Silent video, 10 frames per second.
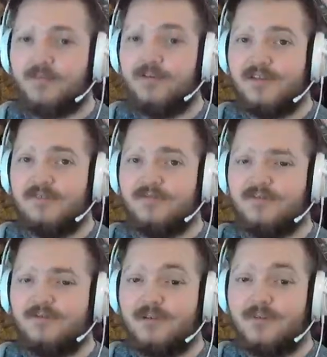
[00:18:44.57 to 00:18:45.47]
giving
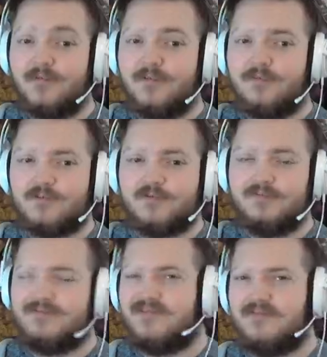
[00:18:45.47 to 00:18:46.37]
you an absorb shield.
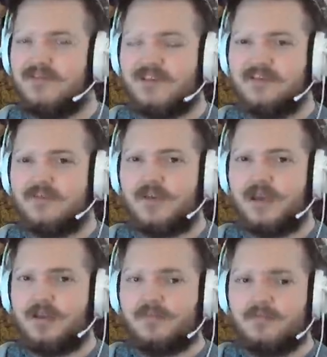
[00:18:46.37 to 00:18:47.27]
It's only like
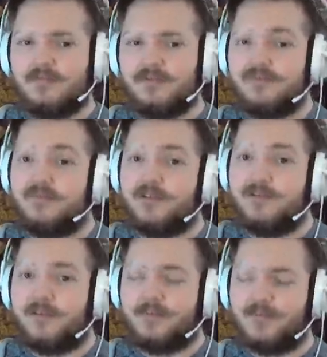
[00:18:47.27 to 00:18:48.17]
2k absorb shield, but it's
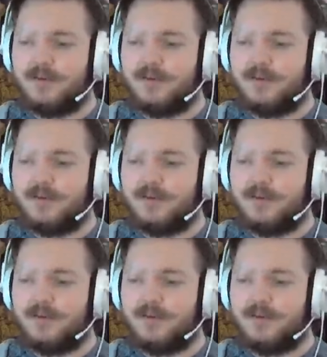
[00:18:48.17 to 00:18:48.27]
something.